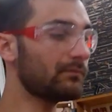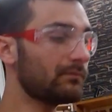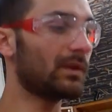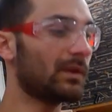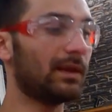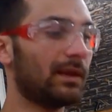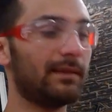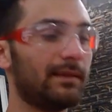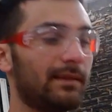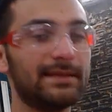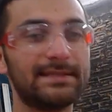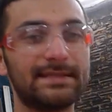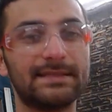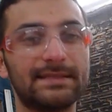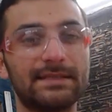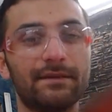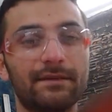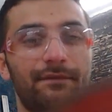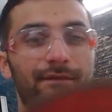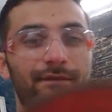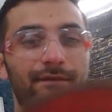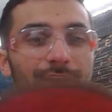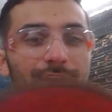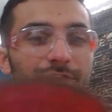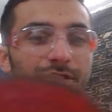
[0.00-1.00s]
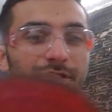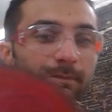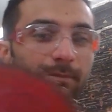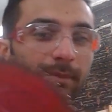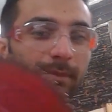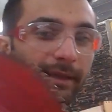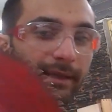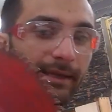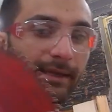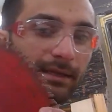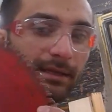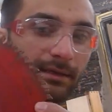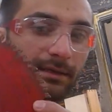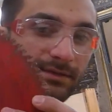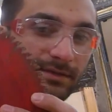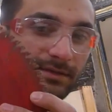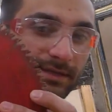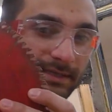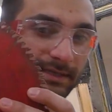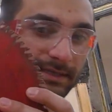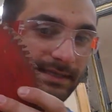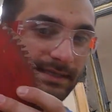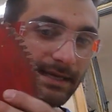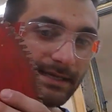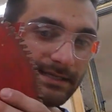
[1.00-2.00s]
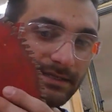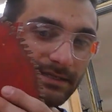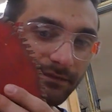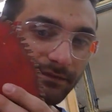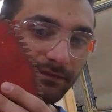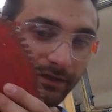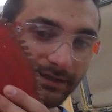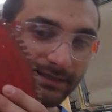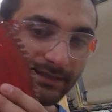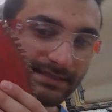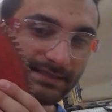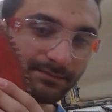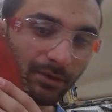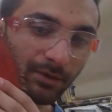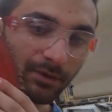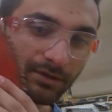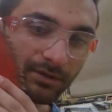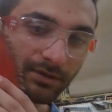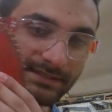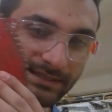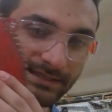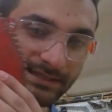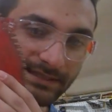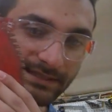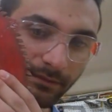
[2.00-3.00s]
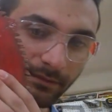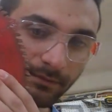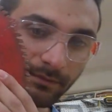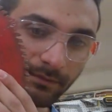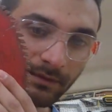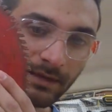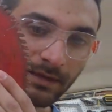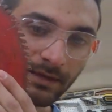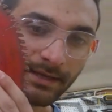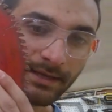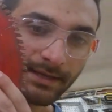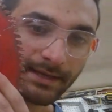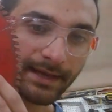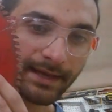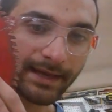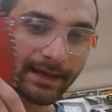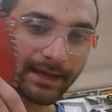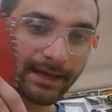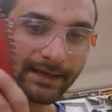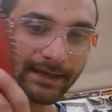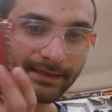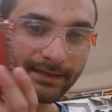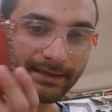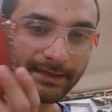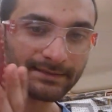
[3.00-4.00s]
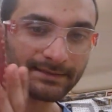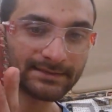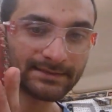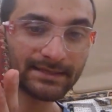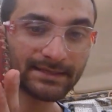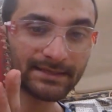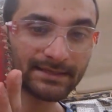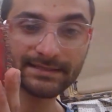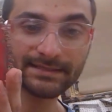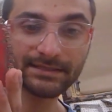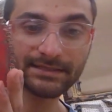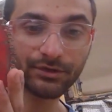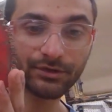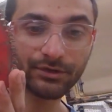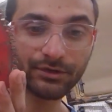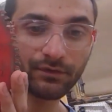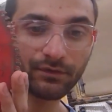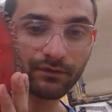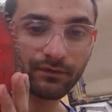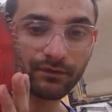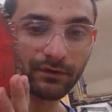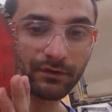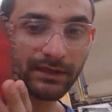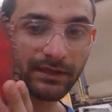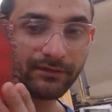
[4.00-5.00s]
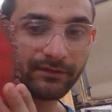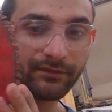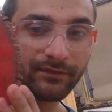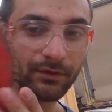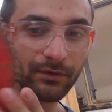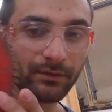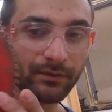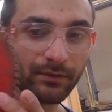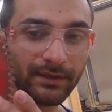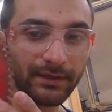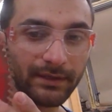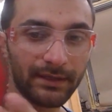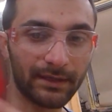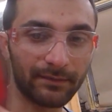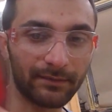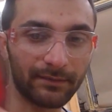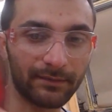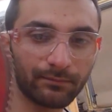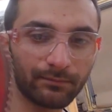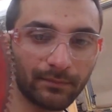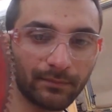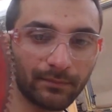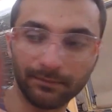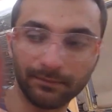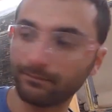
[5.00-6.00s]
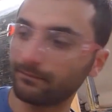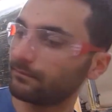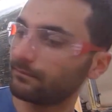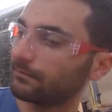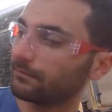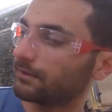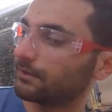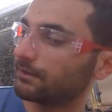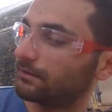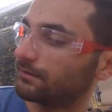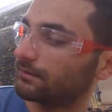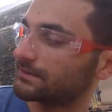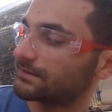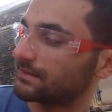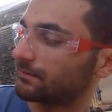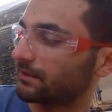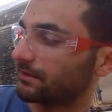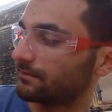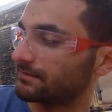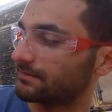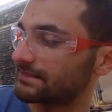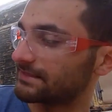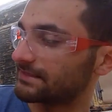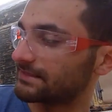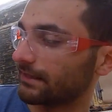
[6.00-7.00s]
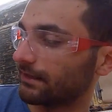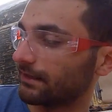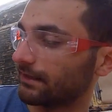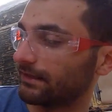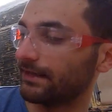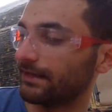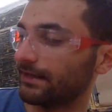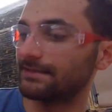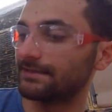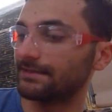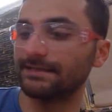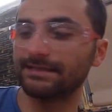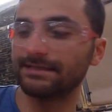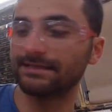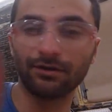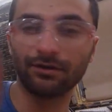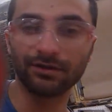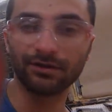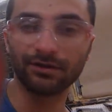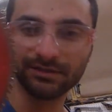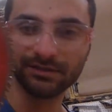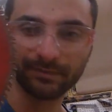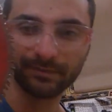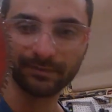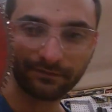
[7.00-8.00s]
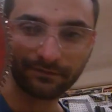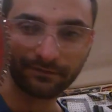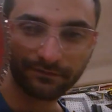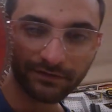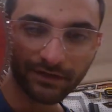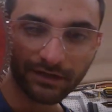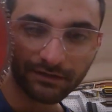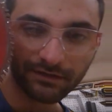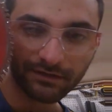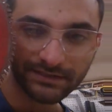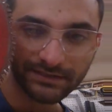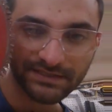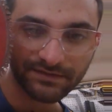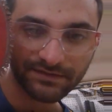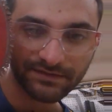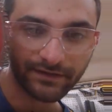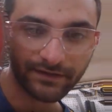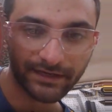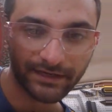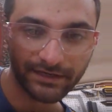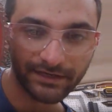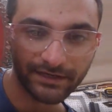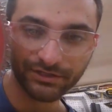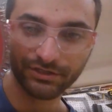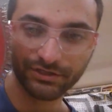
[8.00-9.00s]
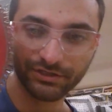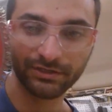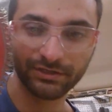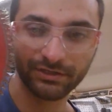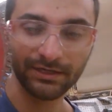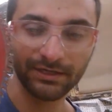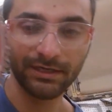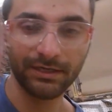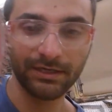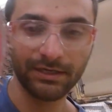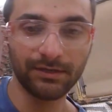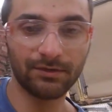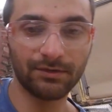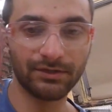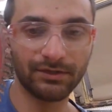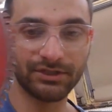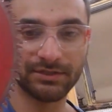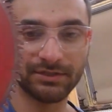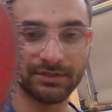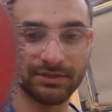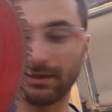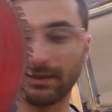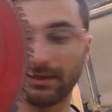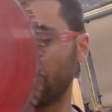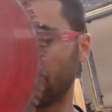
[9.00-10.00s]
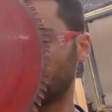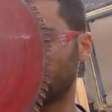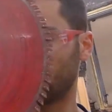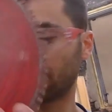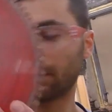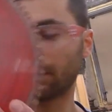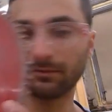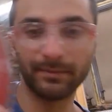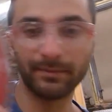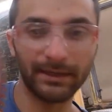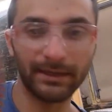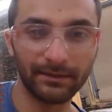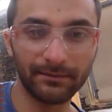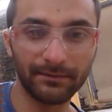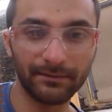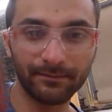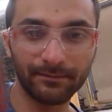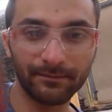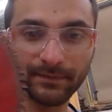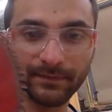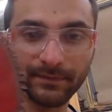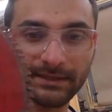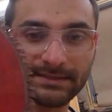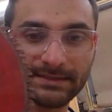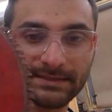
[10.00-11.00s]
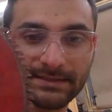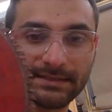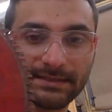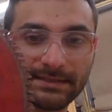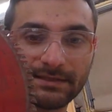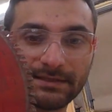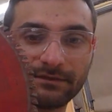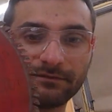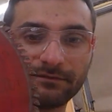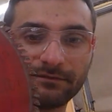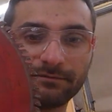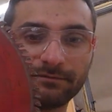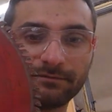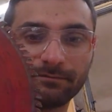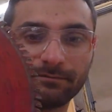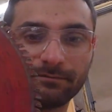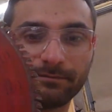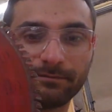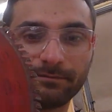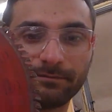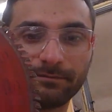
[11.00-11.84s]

This is a finish blade, so it has lots of really small teeth. And this is good for leaving a really, some of them say, yeah, it says ultimate flawless finish, which is maybe a little bit excessive, but it